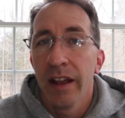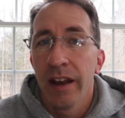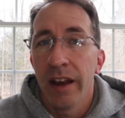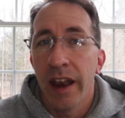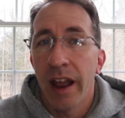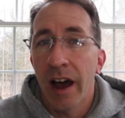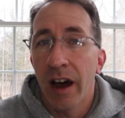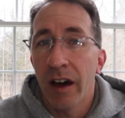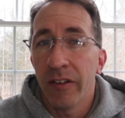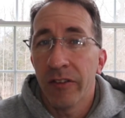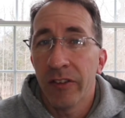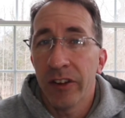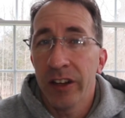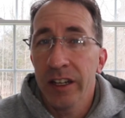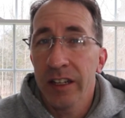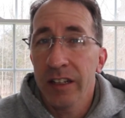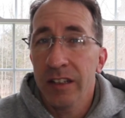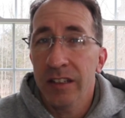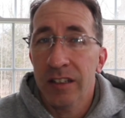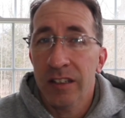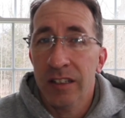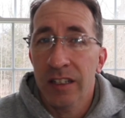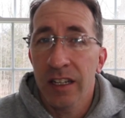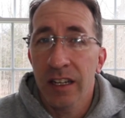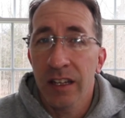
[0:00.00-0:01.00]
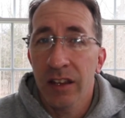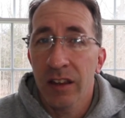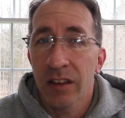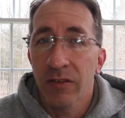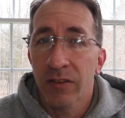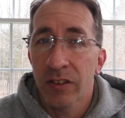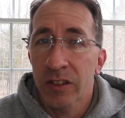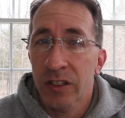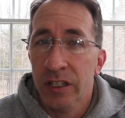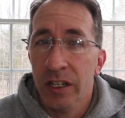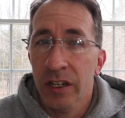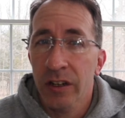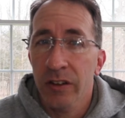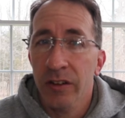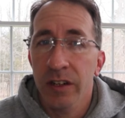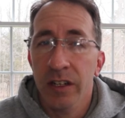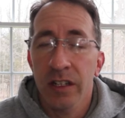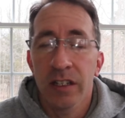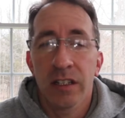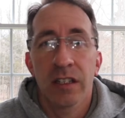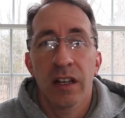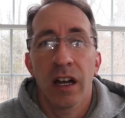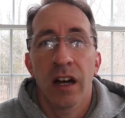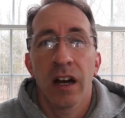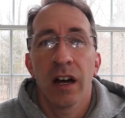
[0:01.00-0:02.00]
Now, if you didn't see the
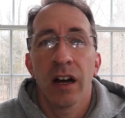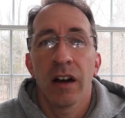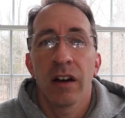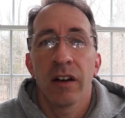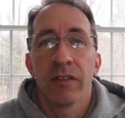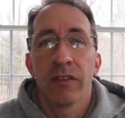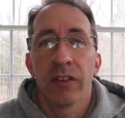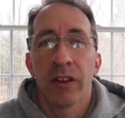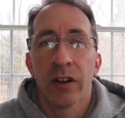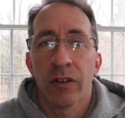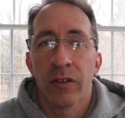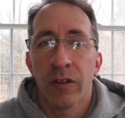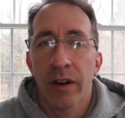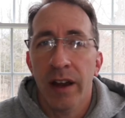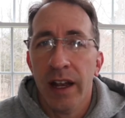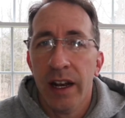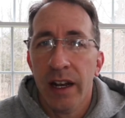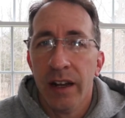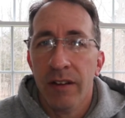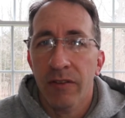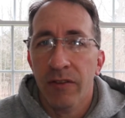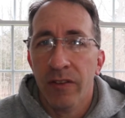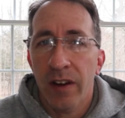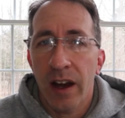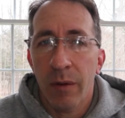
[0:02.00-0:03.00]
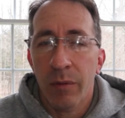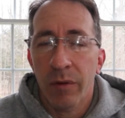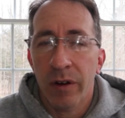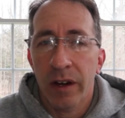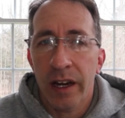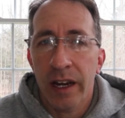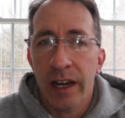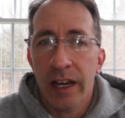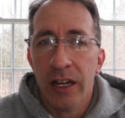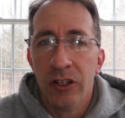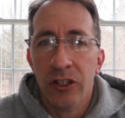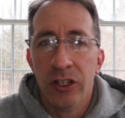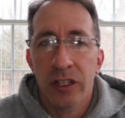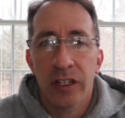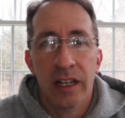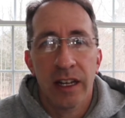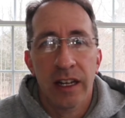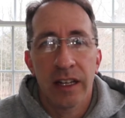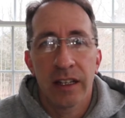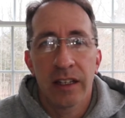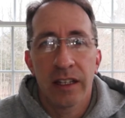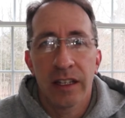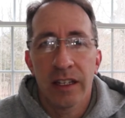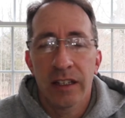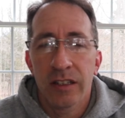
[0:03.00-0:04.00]
series of the granite fabrication
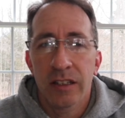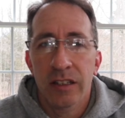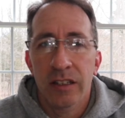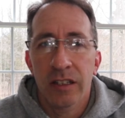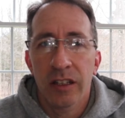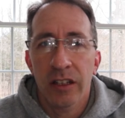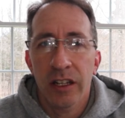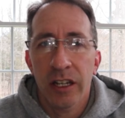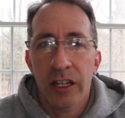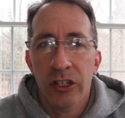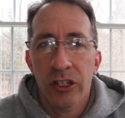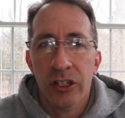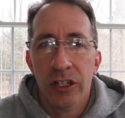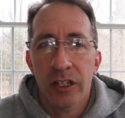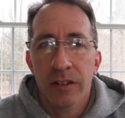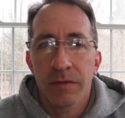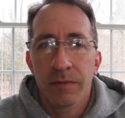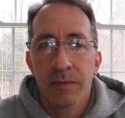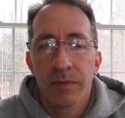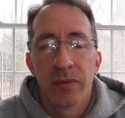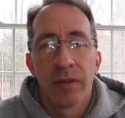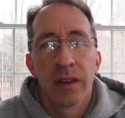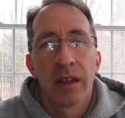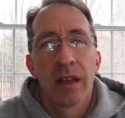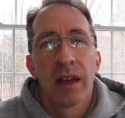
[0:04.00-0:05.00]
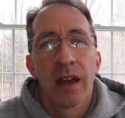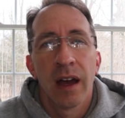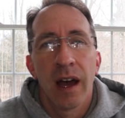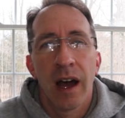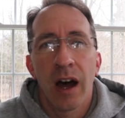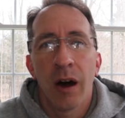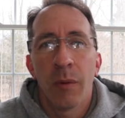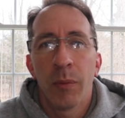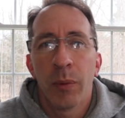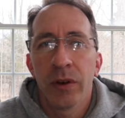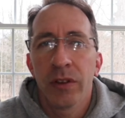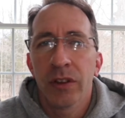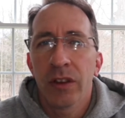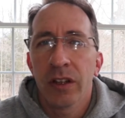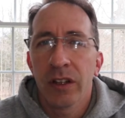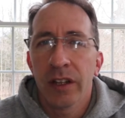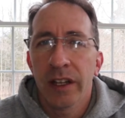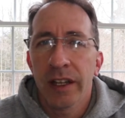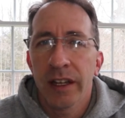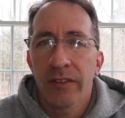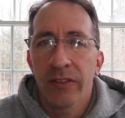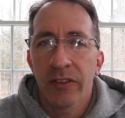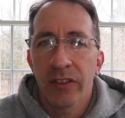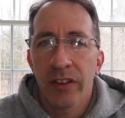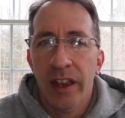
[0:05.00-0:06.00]
and the installation, I'll put the
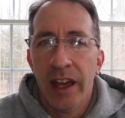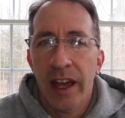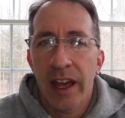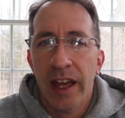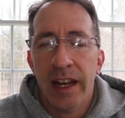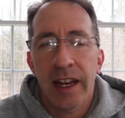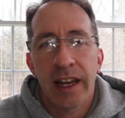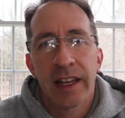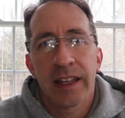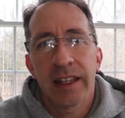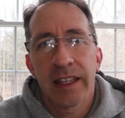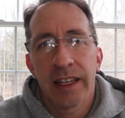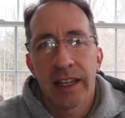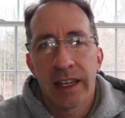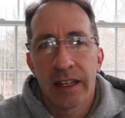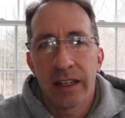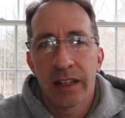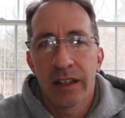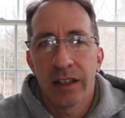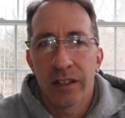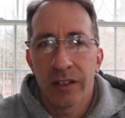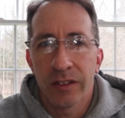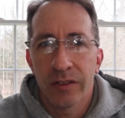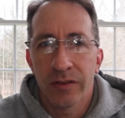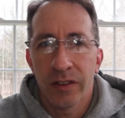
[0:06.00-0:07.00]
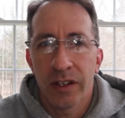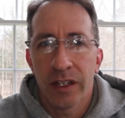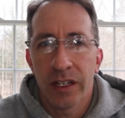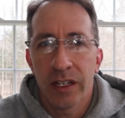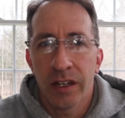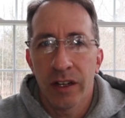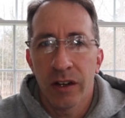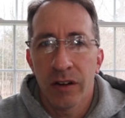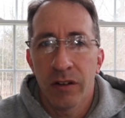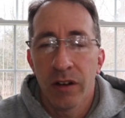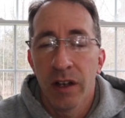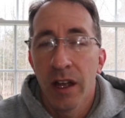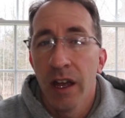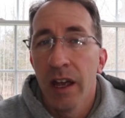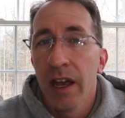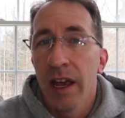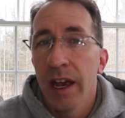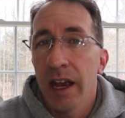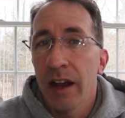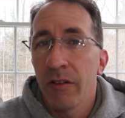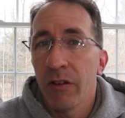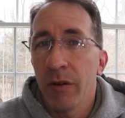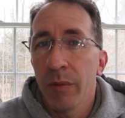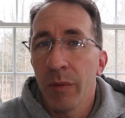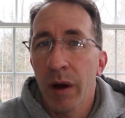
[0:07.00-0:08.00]
link for that at the end of this video.
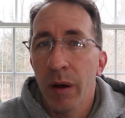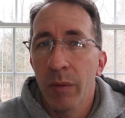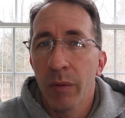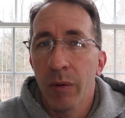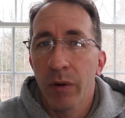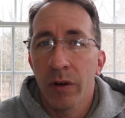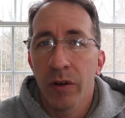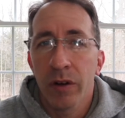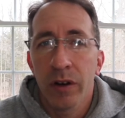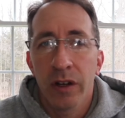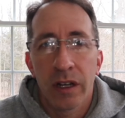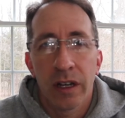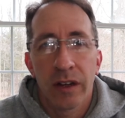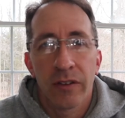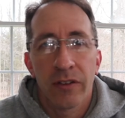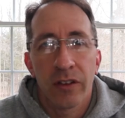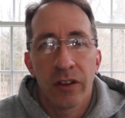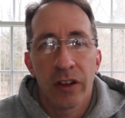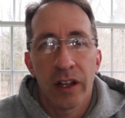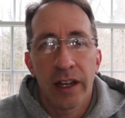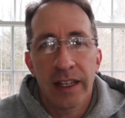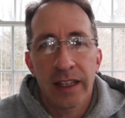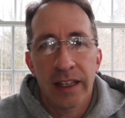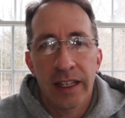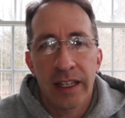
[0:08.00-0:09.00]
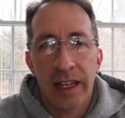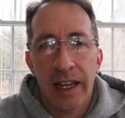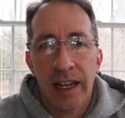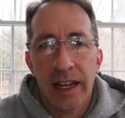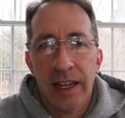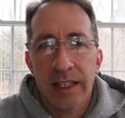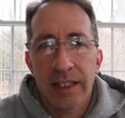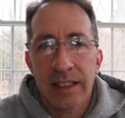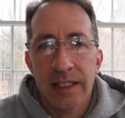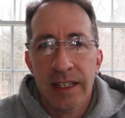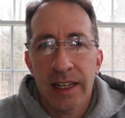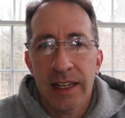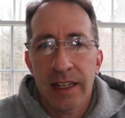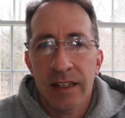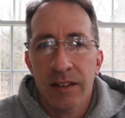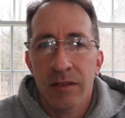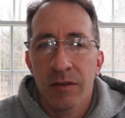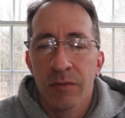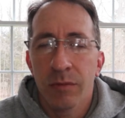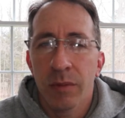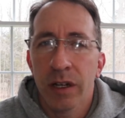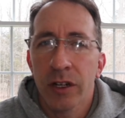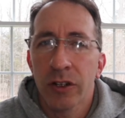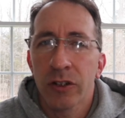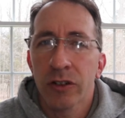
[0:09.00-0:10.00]
And remember, if you like the
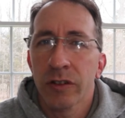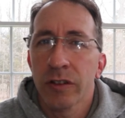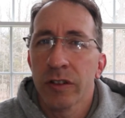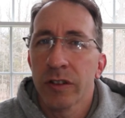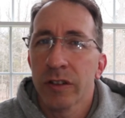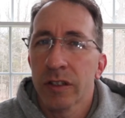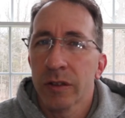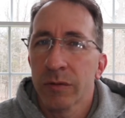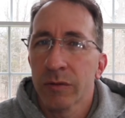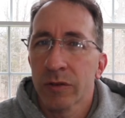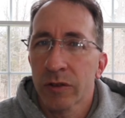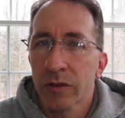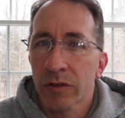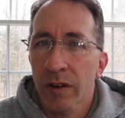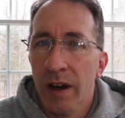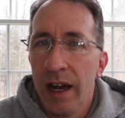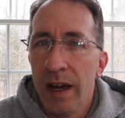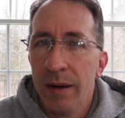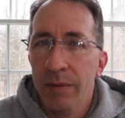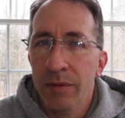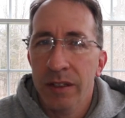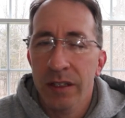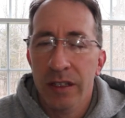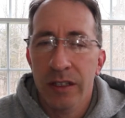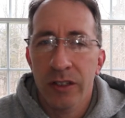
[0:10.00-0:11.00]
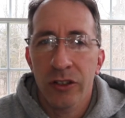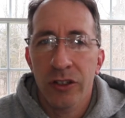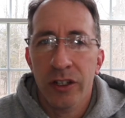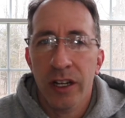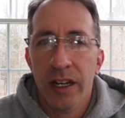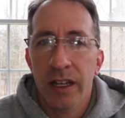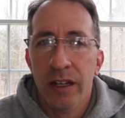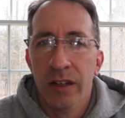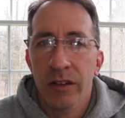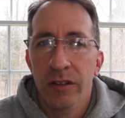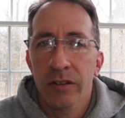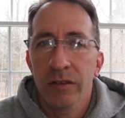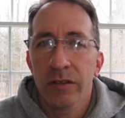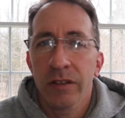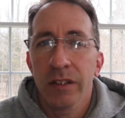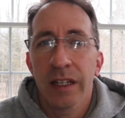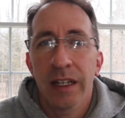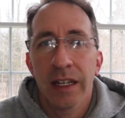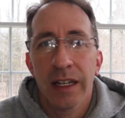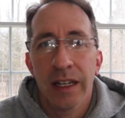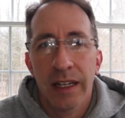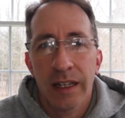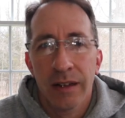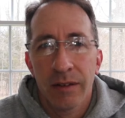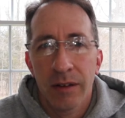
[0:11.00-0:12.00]
content, make sure you subscribe to the channel,
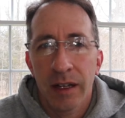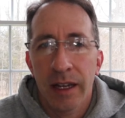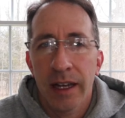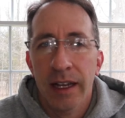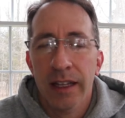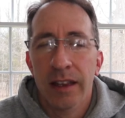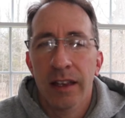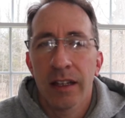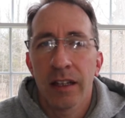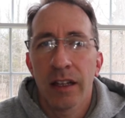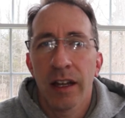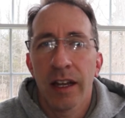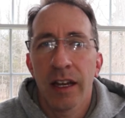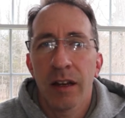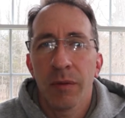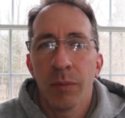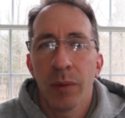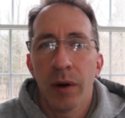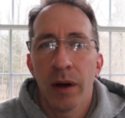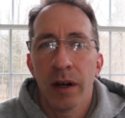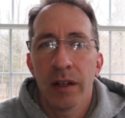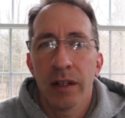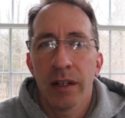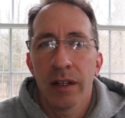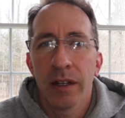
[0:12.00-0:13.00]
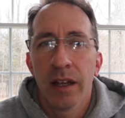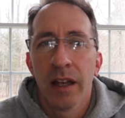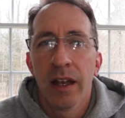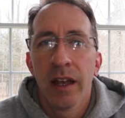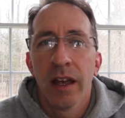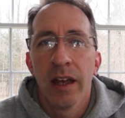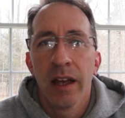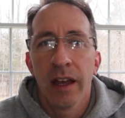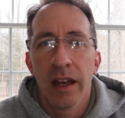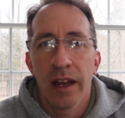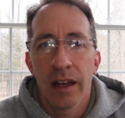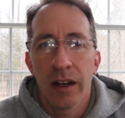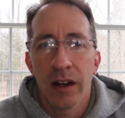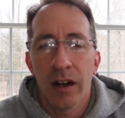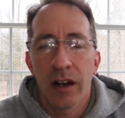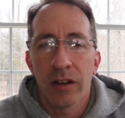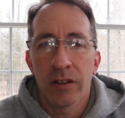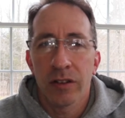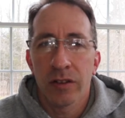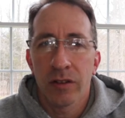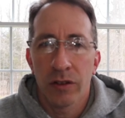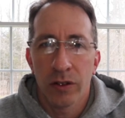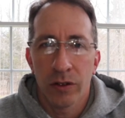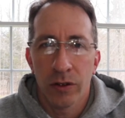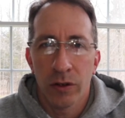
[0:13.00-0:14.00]
hit the like button, and
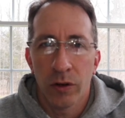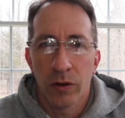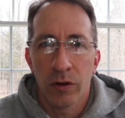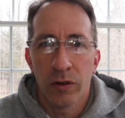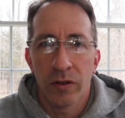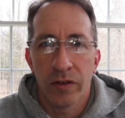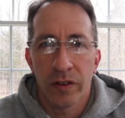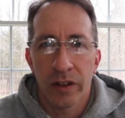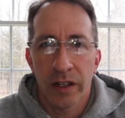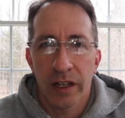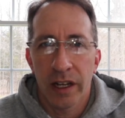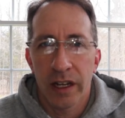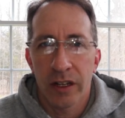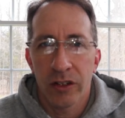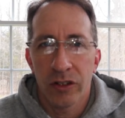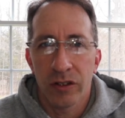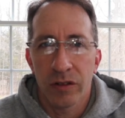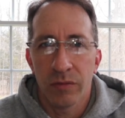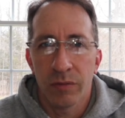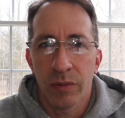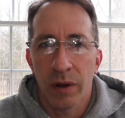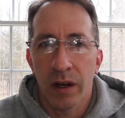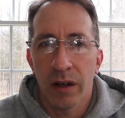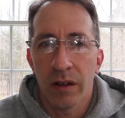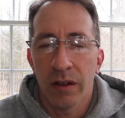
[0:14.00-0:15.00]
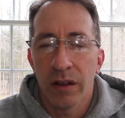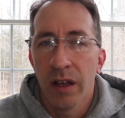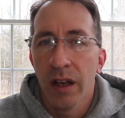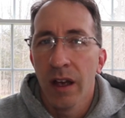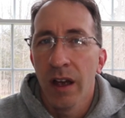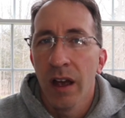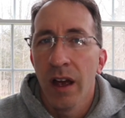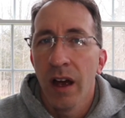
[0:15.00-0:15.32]
also the notification bell.